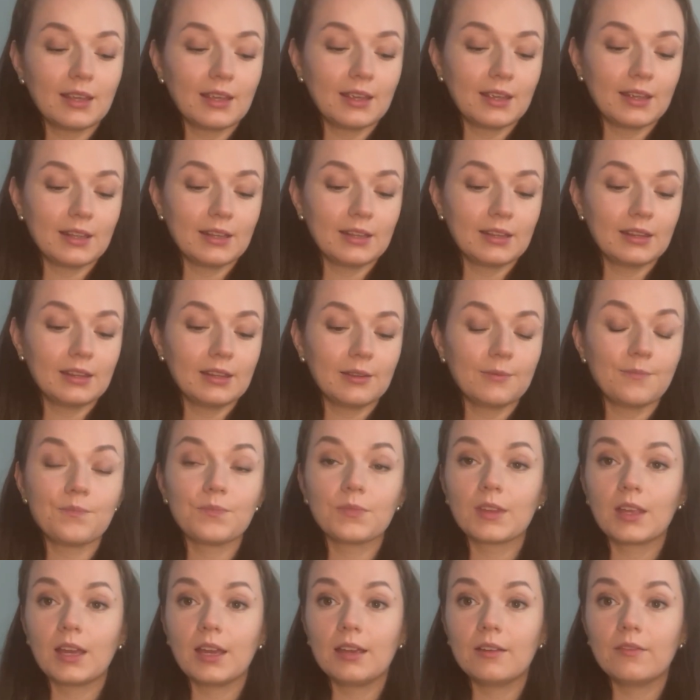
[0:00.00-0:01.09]
and
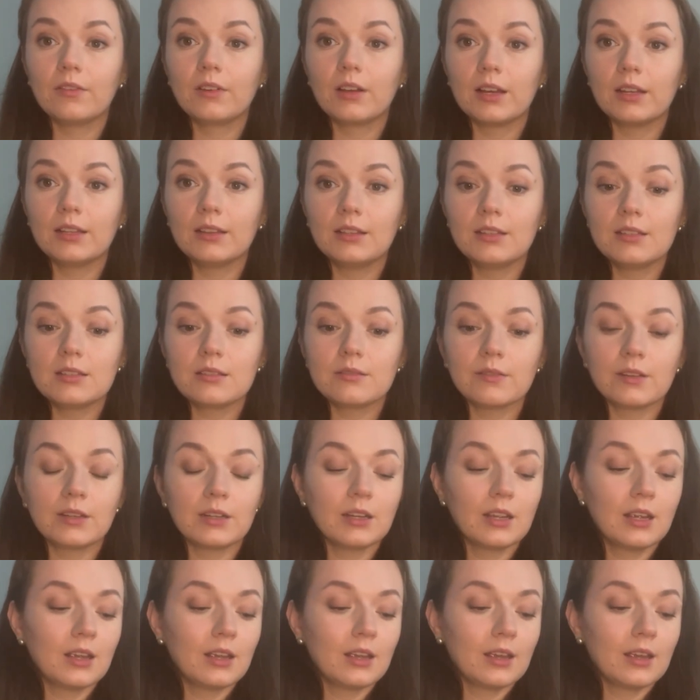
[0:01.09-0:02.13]
I've got this one.